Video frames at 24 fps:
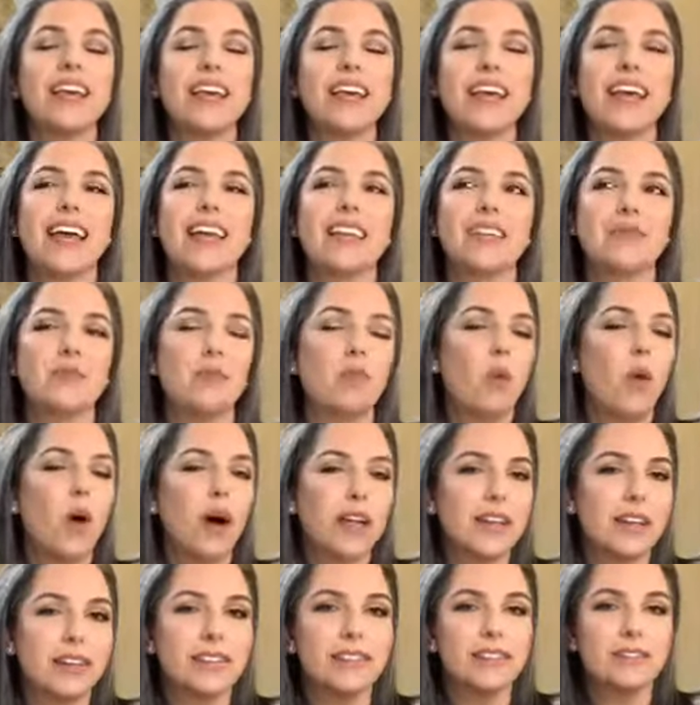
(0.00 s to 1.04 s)
And
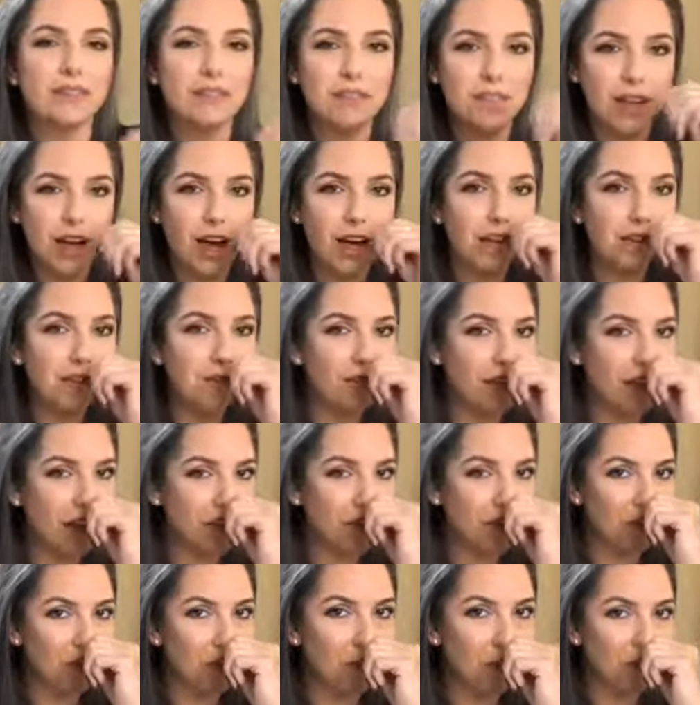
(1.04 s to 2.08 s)
one
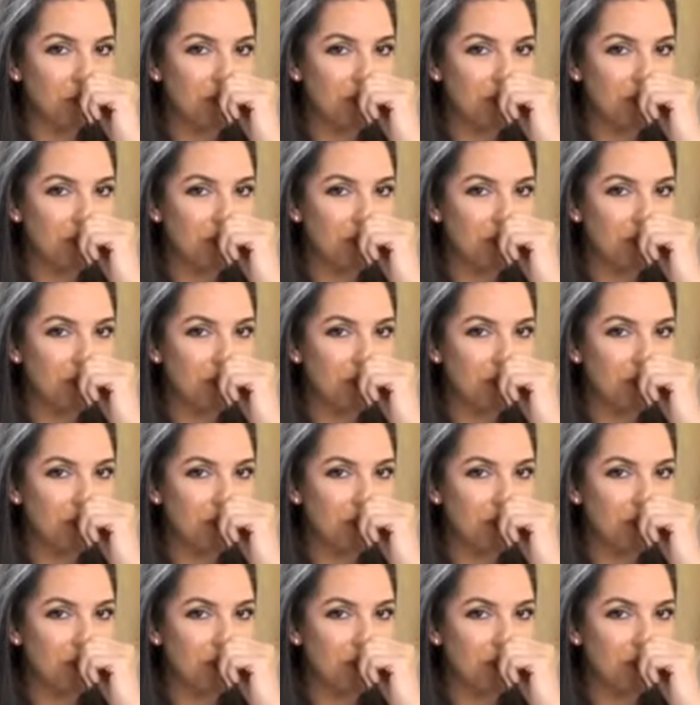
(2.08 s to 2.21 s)
unfavorable